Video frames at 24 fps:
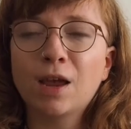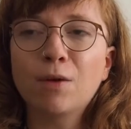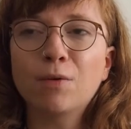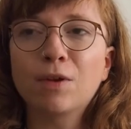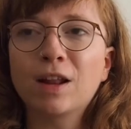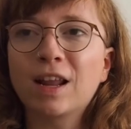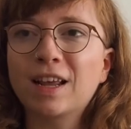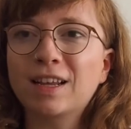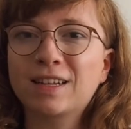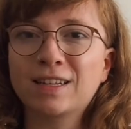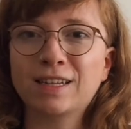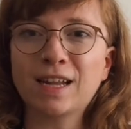
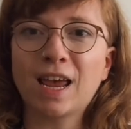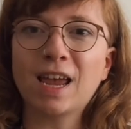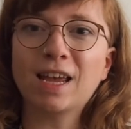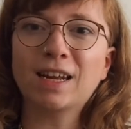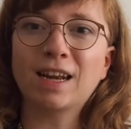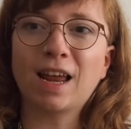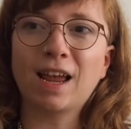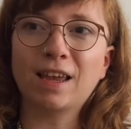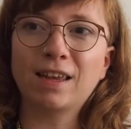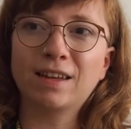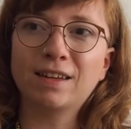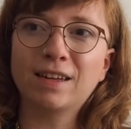like saying
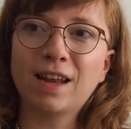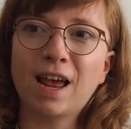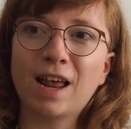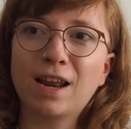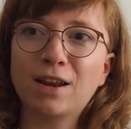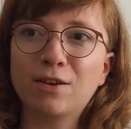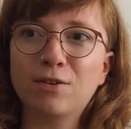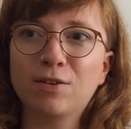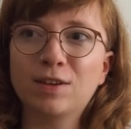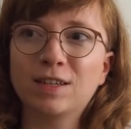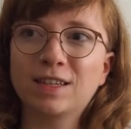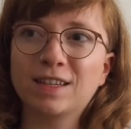like Nadia
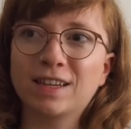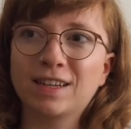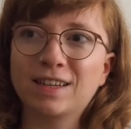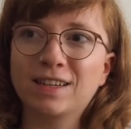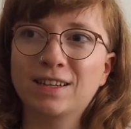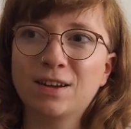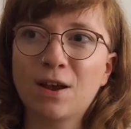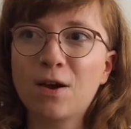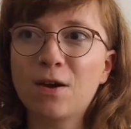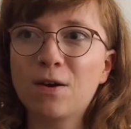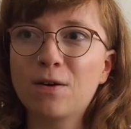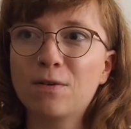is in
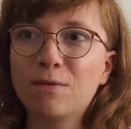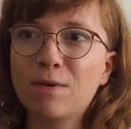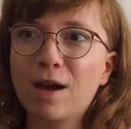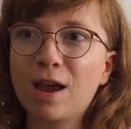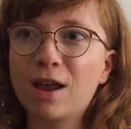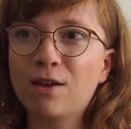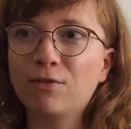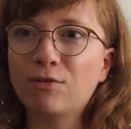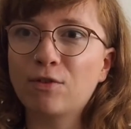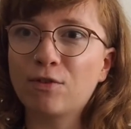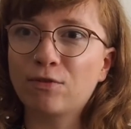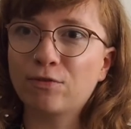no way
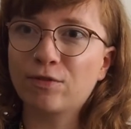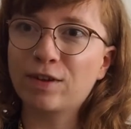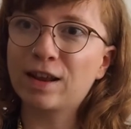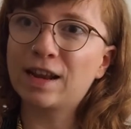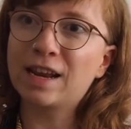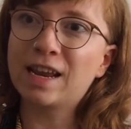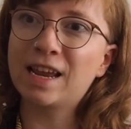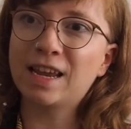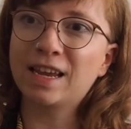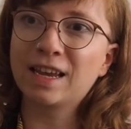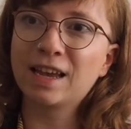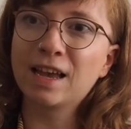
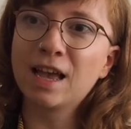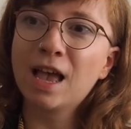fulfilling